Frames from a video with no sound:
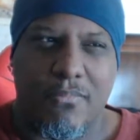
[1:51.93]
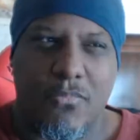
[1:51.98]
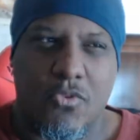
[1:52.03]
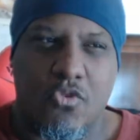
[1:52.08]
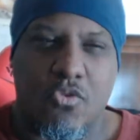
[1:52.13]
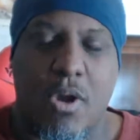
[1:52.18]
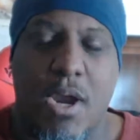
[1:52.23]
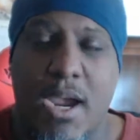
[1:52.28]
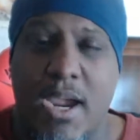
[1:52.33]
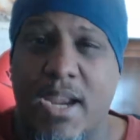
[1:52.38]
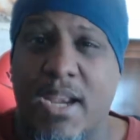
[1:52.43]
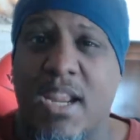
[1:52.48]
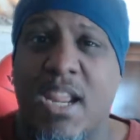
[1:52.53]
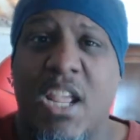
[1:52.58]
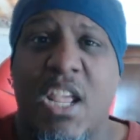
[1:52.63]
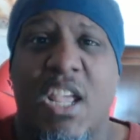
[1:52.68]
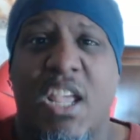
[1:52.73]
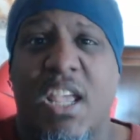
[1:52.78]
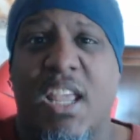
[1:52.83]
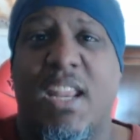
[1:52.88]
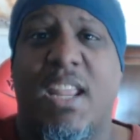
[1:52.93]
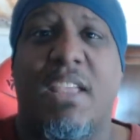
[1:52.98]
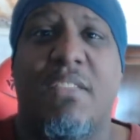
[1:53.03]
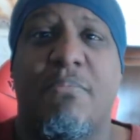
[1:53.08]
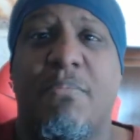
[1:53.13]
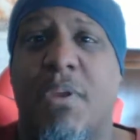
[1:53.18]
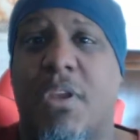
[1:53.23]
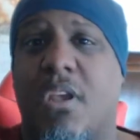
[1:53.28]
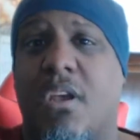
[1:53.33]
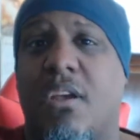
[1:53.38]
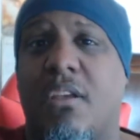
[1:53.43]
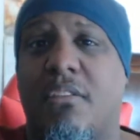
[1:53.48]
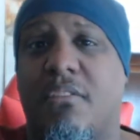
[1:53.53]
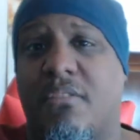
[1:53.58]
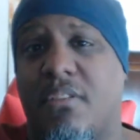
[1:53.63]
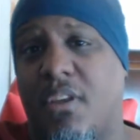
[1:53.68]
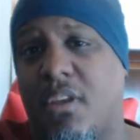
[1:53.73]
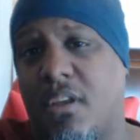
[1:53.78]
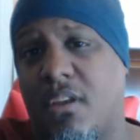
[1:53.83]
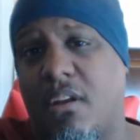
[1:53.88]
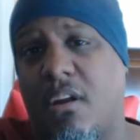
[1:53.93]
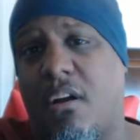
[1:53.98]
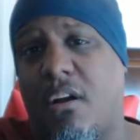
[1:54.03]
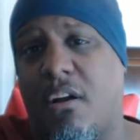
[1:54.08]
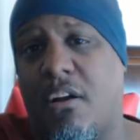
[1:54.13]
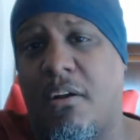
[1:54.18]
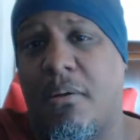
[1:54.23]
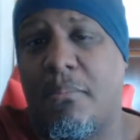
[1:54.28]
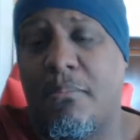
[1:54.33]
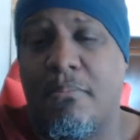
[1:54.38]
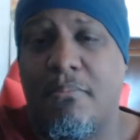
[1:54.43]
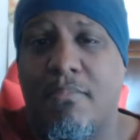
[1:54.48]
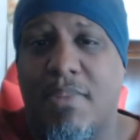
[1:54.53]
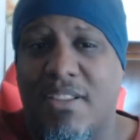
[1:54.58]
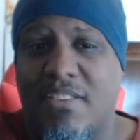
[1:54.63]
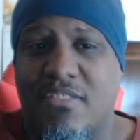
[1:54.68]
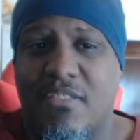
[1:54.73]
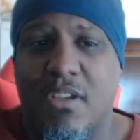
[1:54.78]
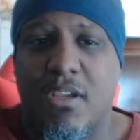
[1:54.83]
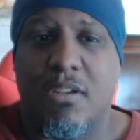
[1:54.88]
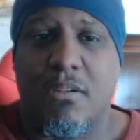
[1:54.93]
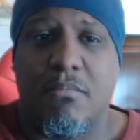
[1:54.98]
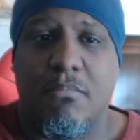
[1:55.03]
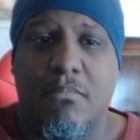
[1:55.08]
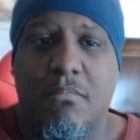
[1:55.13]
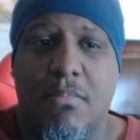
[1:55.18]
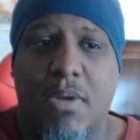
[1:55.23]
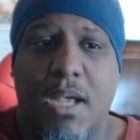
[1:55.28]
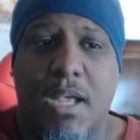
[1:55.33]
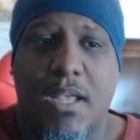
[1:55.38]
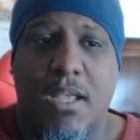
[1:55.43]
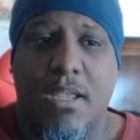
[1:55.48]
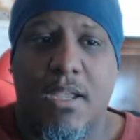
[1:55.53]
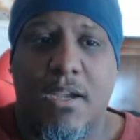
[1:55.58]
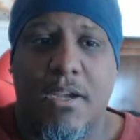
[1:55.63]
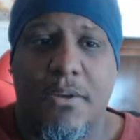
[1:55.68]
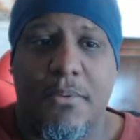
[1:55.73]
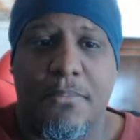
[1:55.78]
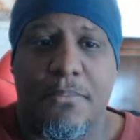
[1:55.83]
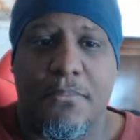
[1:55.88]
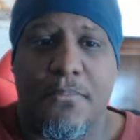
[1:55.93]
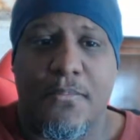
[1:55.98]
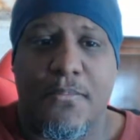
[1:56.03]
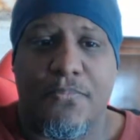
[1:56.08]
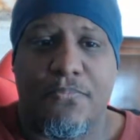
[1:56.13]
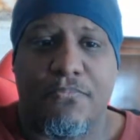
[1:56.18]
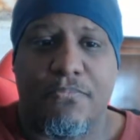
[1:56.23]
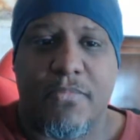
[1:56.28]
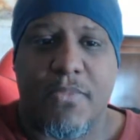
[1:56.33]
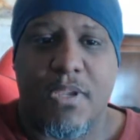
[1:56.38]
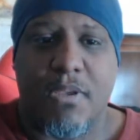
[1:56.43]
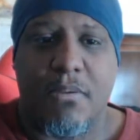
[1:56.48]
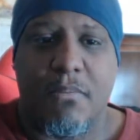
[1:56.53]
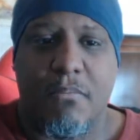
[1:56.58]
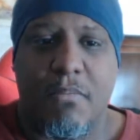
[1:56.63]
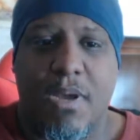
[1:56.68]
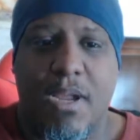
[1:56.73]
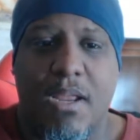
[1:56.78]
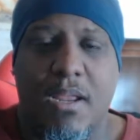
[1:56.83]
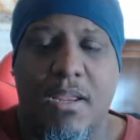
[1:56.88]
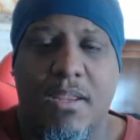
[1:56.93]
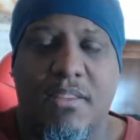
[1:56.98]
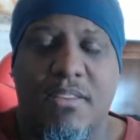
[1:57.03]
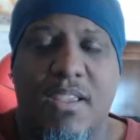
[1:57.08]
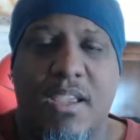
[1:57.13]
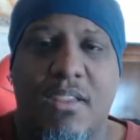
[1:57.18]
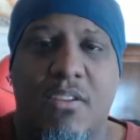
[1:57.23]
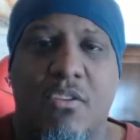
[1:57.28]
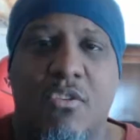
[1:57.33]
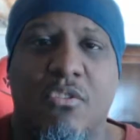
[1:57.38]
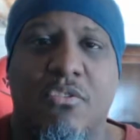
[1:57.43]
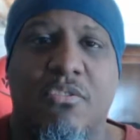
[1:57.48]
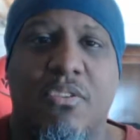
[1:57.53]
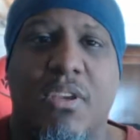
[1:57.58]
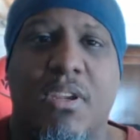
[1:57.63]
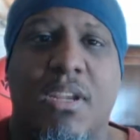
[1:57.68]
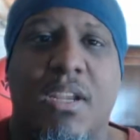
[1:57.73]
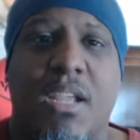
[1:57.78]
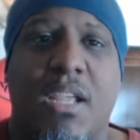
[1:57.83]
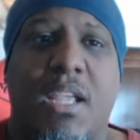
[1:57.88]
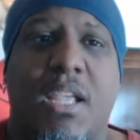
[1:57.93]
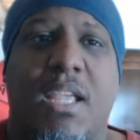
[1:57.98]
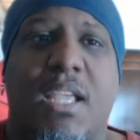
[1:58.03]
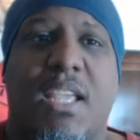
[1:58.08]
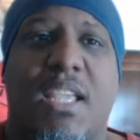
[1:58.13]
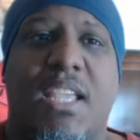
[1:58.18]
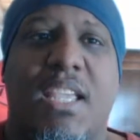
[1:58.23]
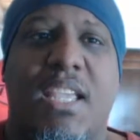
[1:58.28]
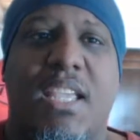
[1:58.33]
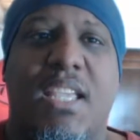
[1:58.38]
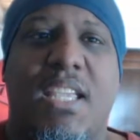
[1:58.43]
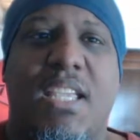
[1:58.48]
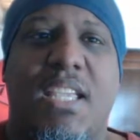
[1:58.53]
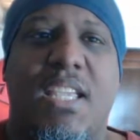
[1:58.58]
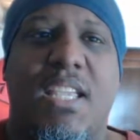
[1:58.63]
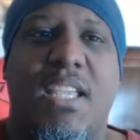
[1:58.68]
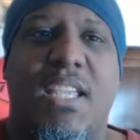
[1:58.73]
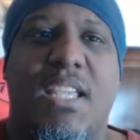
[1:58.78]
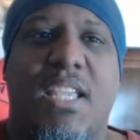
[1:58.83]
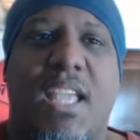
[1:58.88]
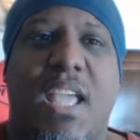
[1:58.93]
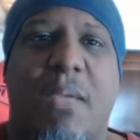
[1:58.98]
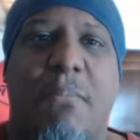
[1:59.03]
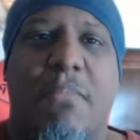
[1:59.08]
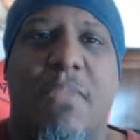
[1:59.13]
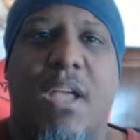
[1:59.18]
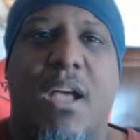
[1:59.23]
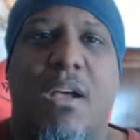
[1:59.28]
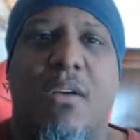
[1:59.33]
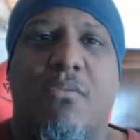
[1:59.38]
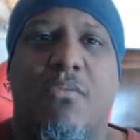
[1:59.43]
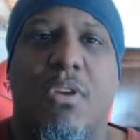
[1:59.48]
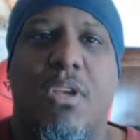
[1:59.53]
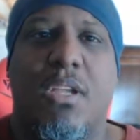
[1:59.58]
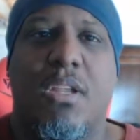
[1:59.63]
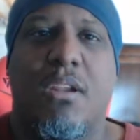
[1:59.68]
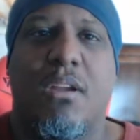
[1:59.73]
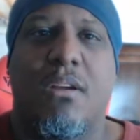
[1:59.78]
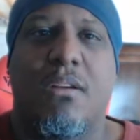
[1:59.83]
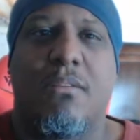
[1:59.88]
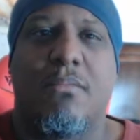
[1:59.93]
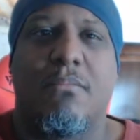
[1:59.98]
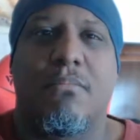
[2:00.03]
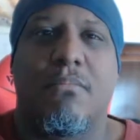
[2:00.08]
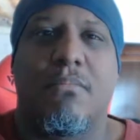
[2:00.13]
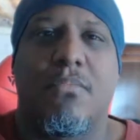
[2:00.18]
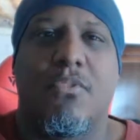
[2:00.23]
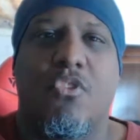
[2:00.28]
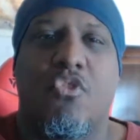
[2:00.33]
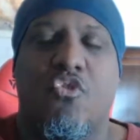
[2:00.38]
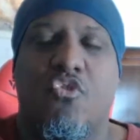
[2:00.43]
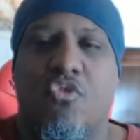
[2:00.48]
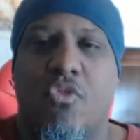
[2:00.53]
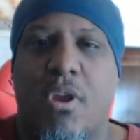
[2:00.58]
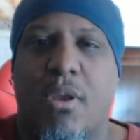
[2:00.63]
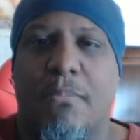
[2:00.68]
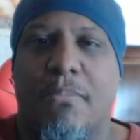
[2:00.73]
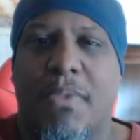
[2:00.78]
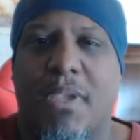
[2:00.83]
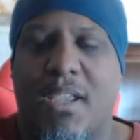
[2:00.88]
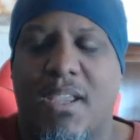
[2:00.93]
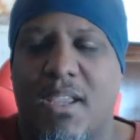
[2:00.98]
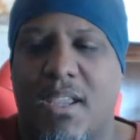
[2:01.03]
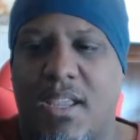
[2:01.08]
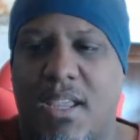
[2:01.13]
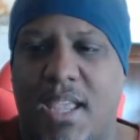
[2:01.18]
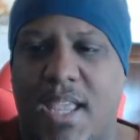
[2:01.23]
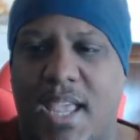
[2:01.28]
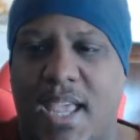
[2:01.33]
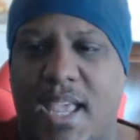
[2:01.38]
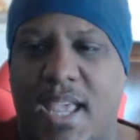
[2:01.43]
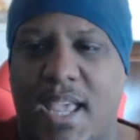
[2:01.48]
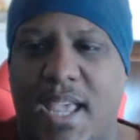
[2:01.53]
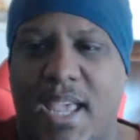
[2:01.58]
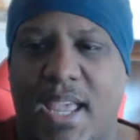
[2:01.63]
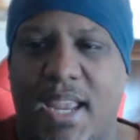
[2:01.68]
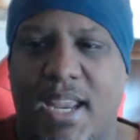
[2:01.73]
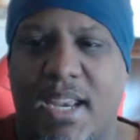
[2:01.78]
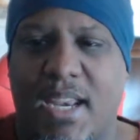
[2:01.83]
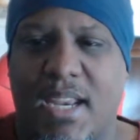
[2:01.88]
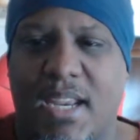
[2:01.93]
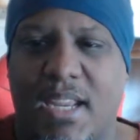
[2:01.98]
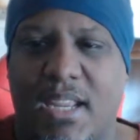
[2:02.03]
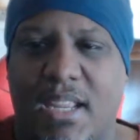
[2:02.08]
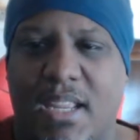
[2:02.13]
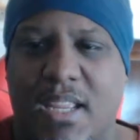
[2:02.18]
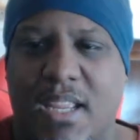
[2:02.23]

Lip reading: trying, and that's because my son, my 10-year-old son, he came down with strep, and